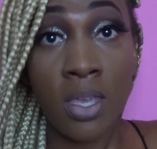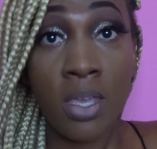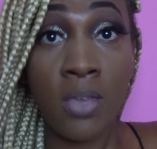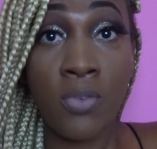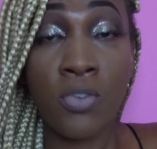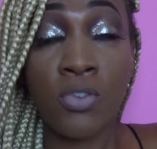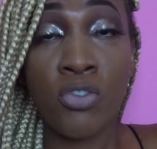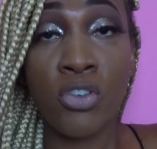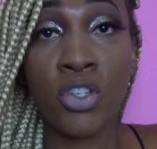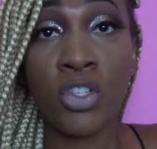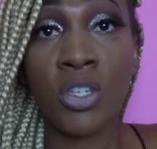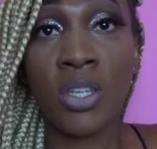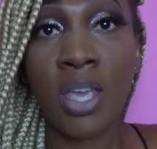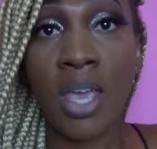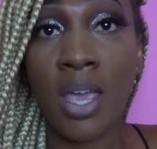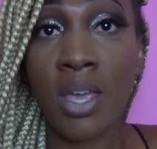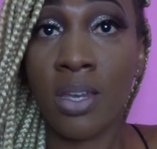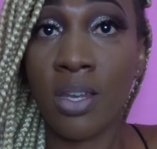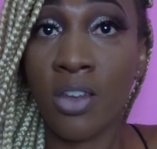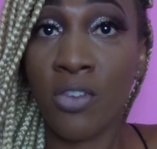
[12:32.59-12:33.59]
If you reach the
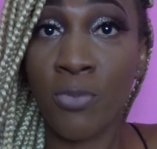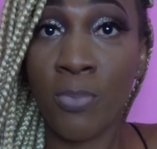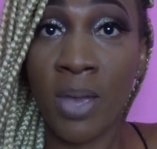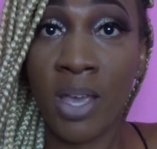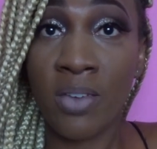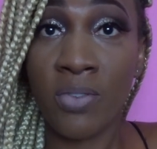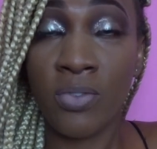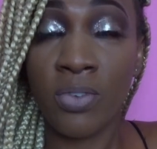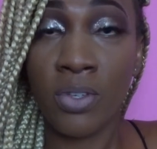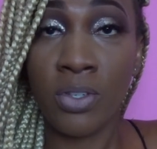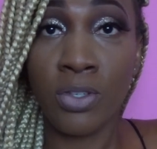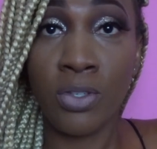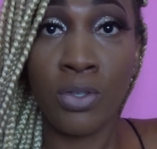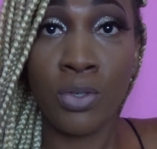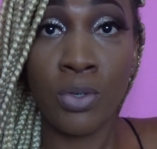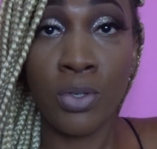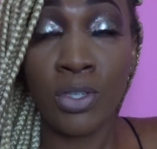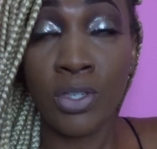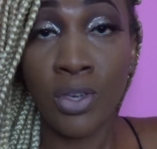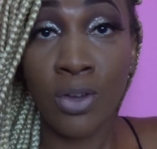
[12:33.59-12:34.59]
end of my
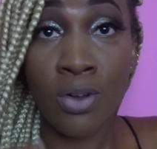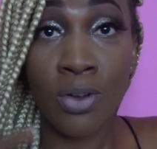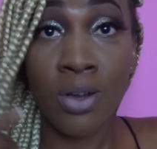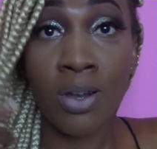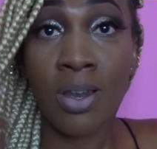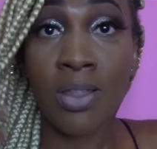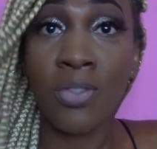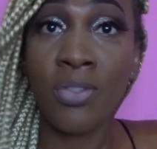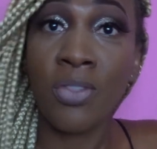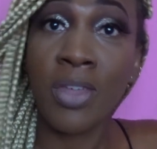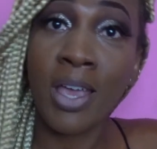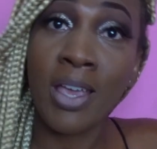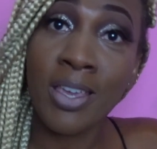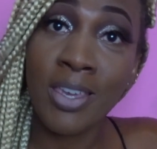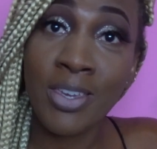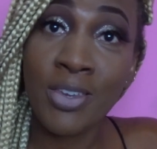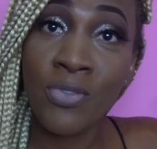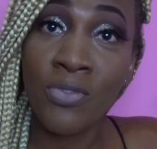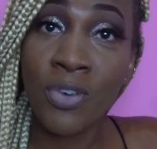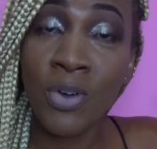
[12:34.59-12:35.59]
video, y'all,
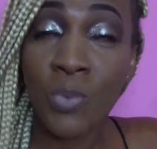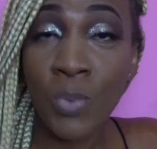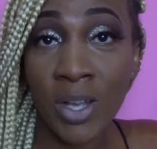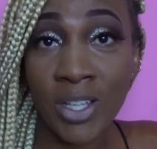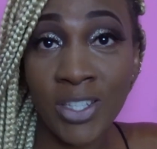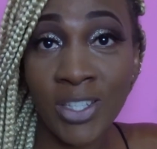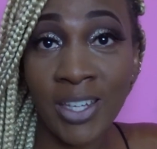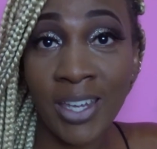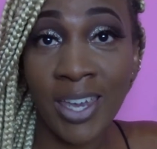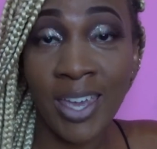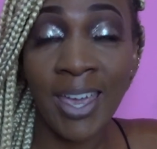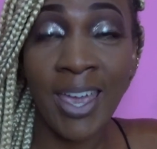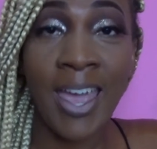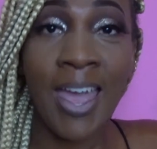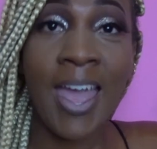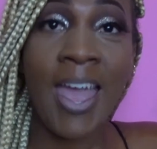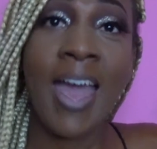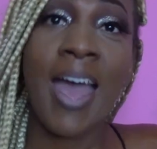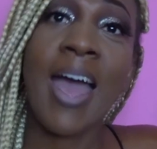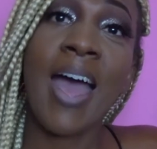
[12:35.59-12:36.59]
thank you for watching,
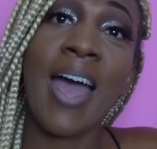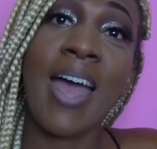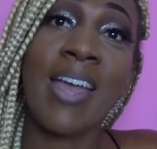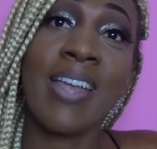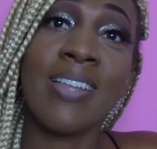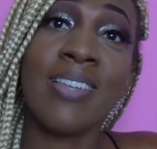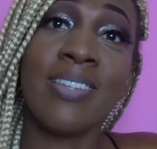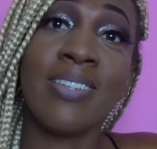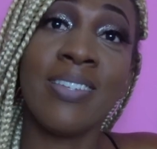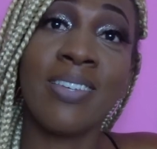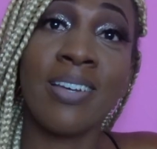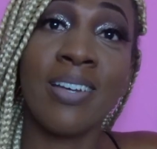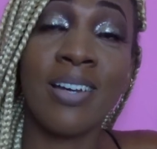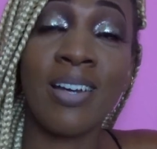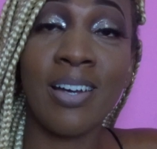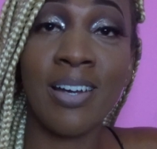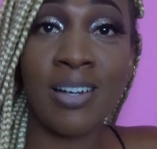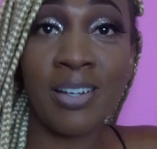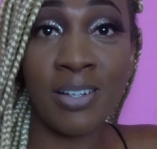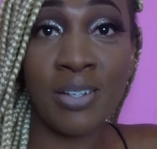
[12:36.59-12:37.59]
and
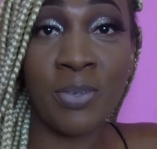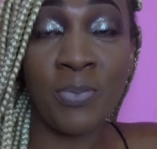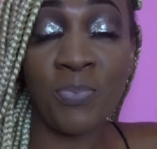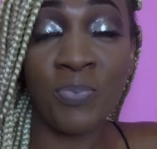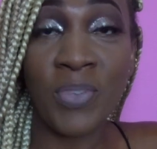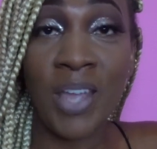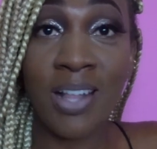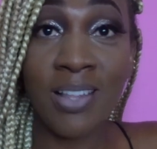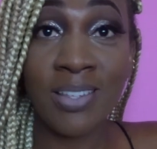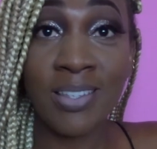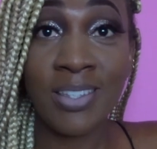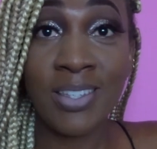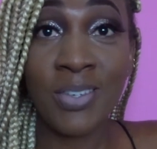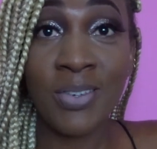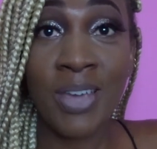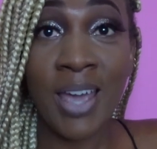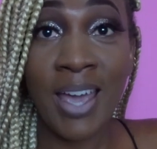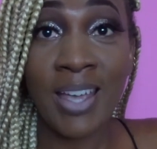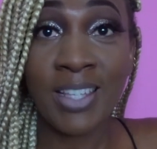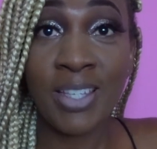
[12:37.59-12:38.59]
I'll see
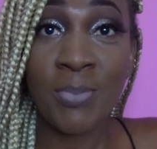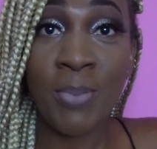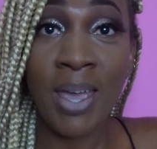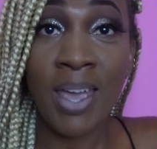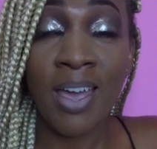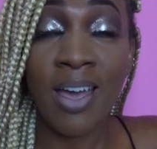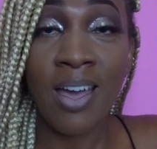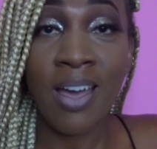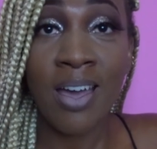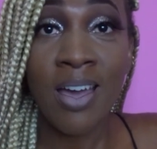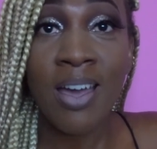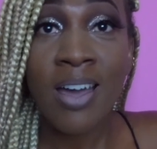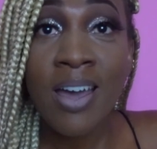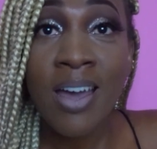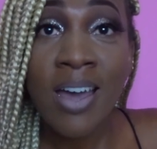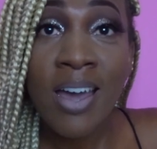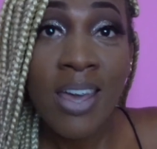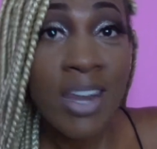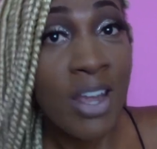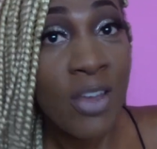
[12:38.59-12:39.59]
you guys in my
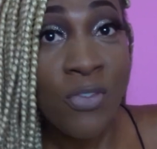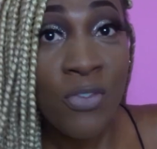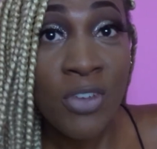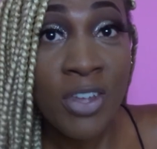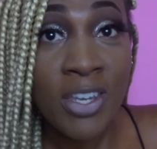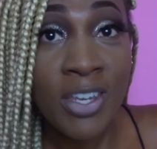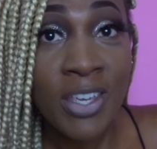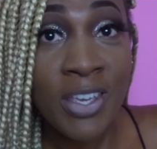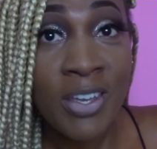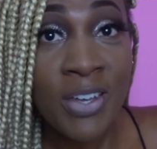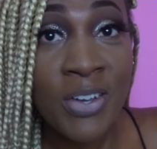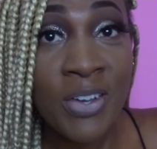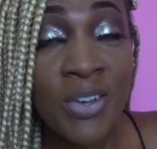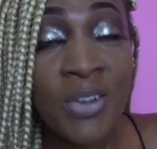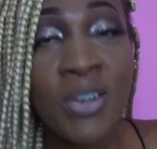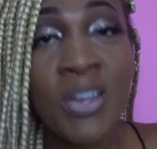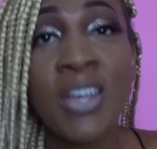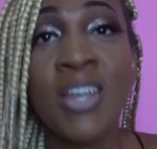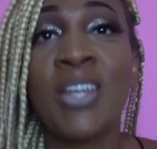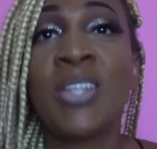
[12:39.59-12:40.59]
other
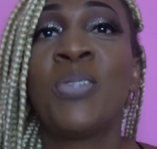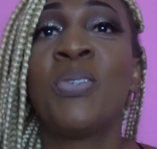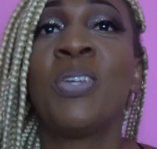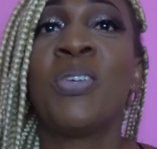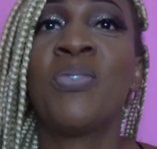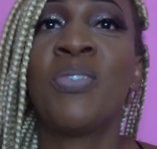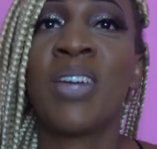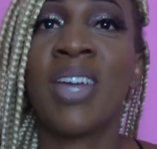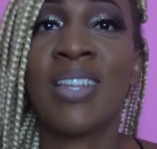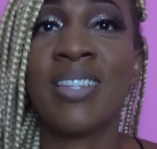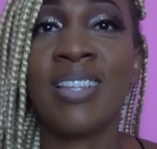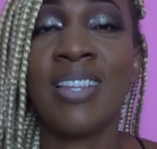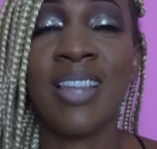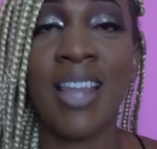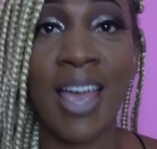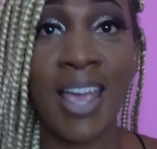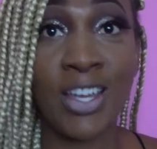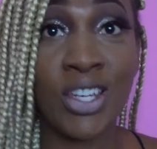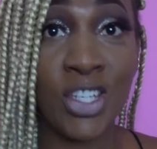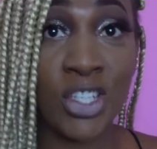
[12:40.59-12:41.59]
video. Do not forget to
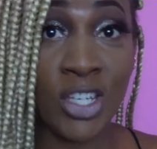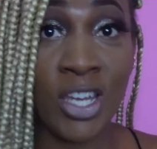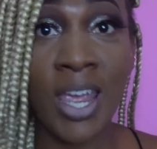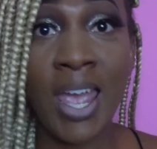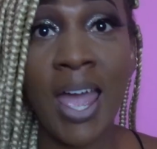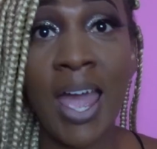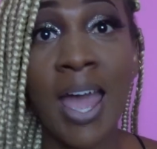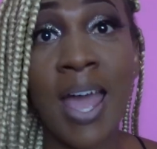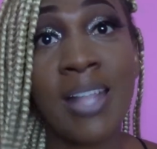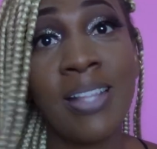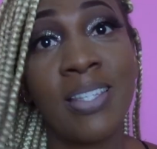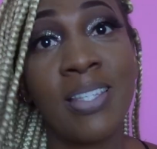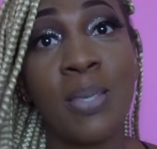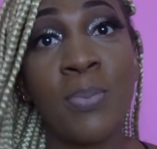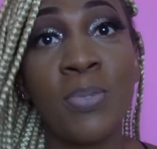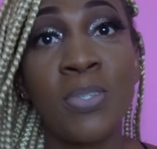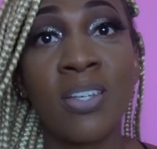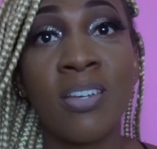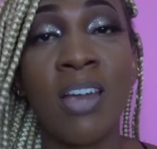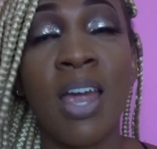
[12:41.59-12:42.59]
like, share, and
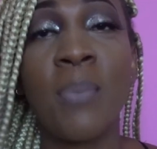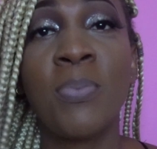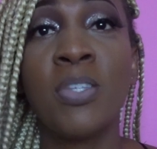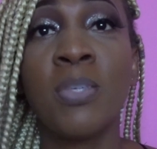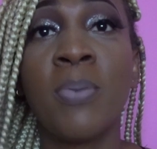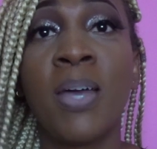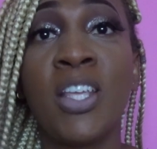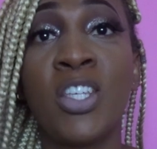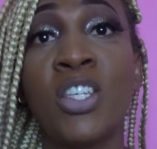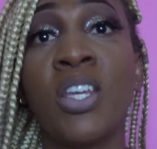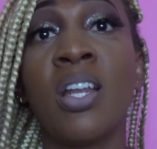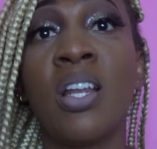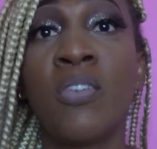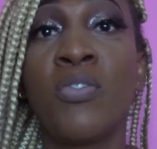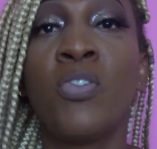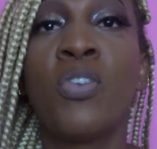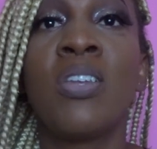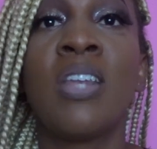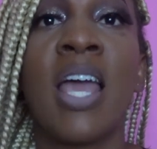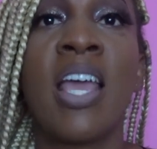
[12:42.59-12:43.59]
subscribe to my channel.
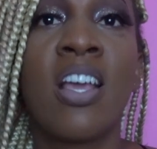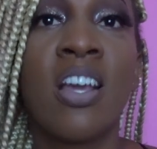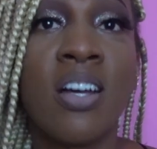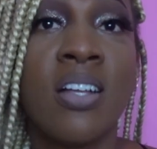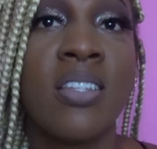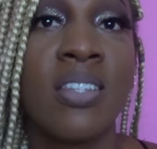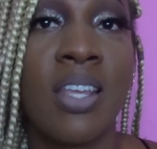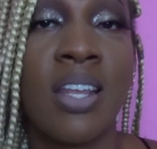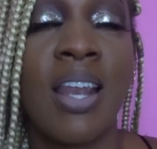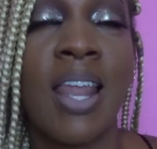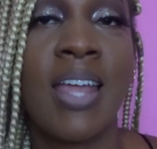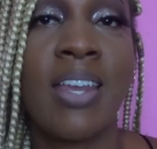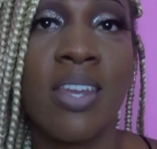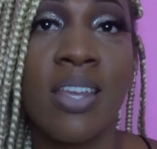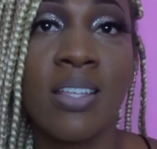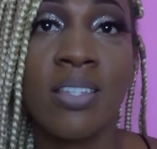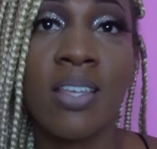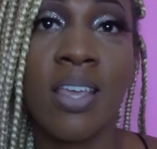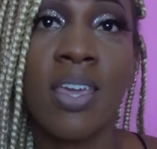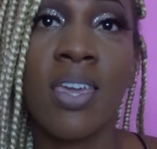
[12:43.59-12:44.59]
If you like content like
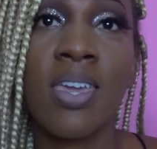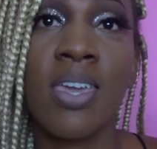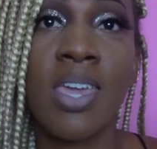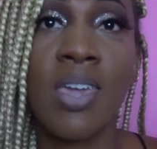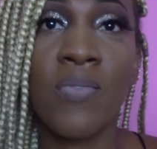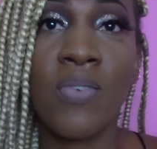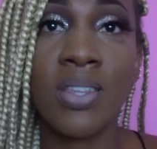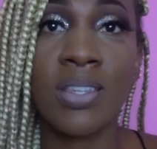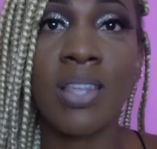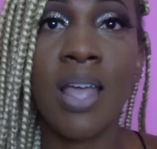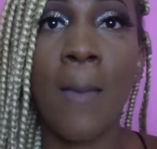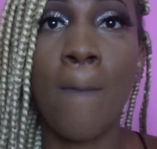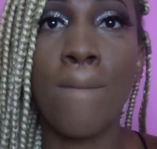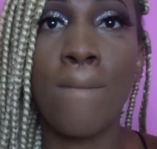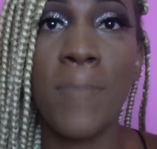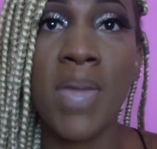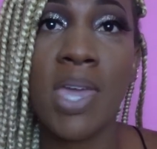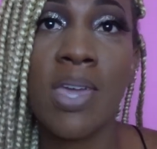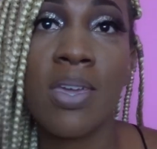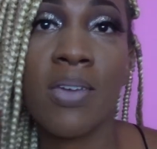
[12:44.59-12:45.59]
this, give it a
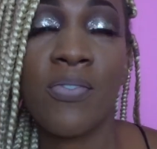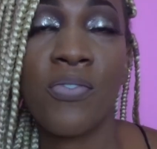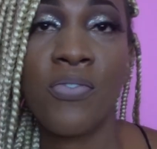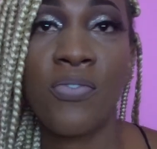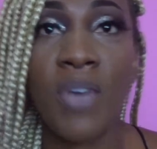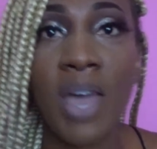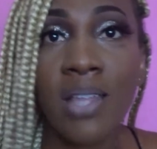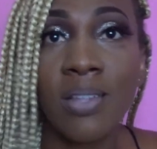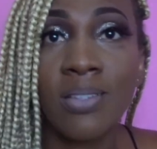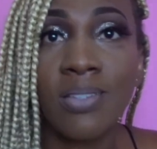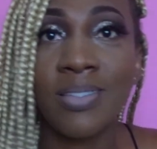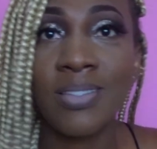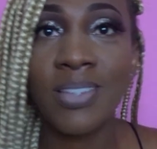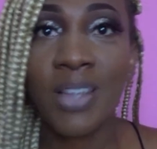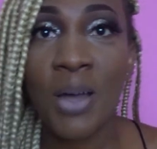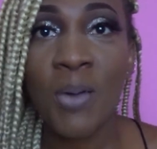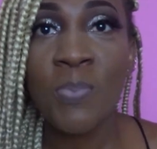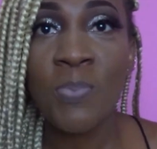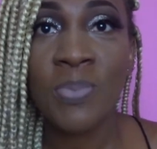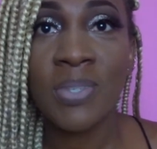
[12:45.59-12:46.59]
big fat
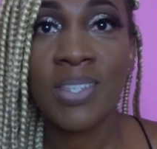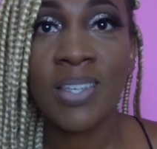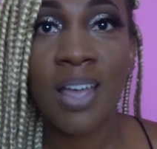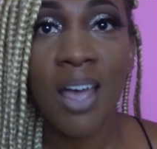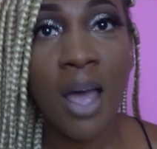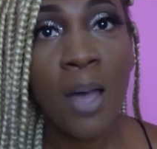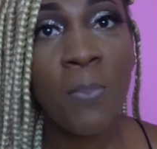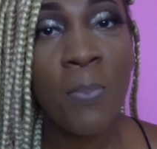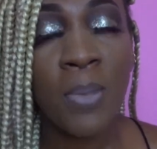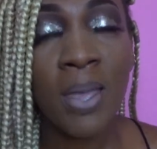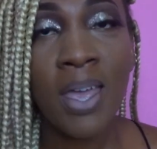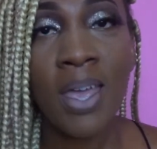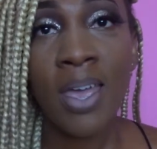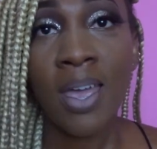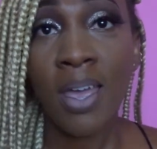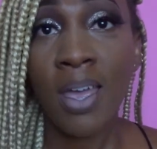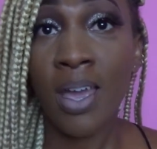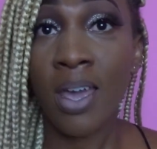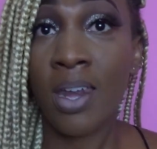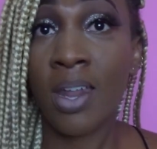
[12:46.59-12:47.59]
thumbs up,
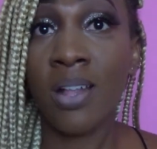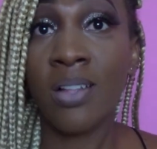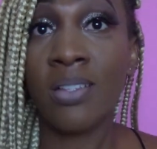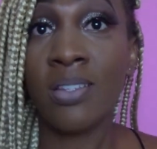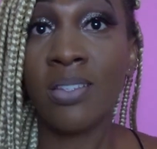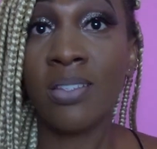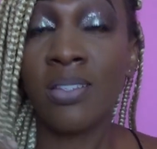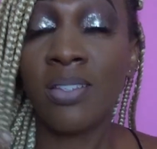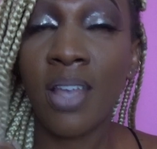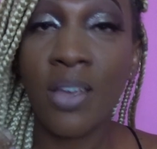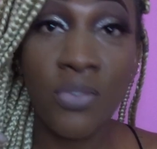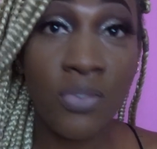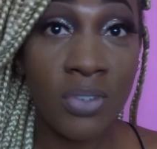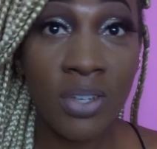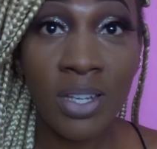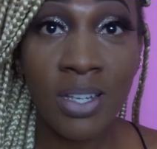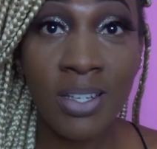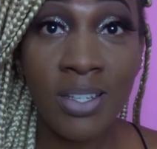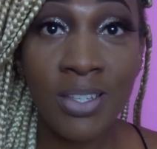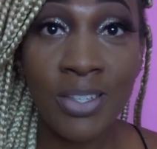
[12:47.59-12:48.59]
and I'll
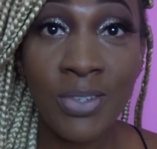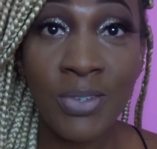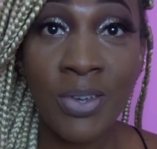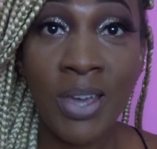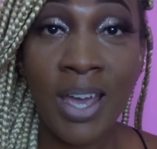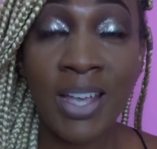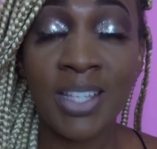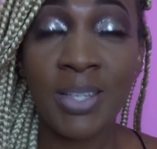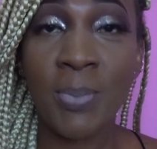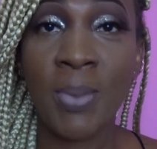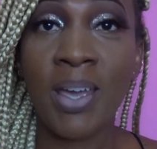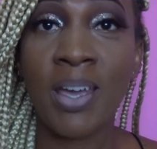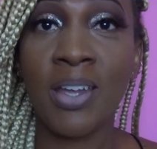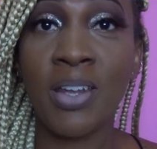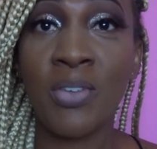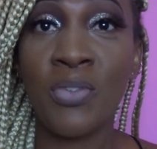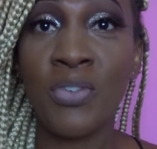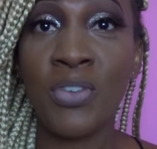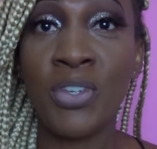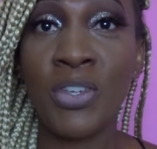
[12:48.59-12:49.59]
definitely see you guys in my
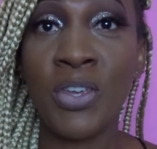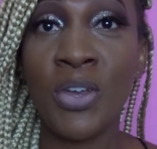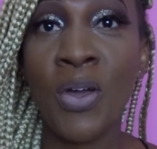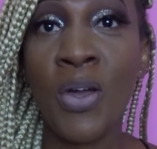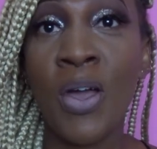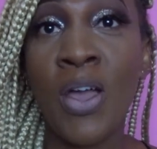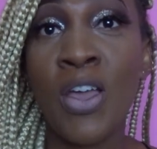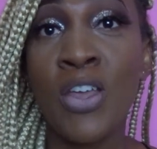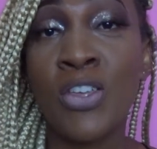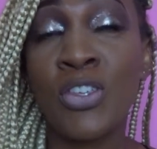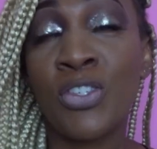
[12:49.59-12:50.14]
other video.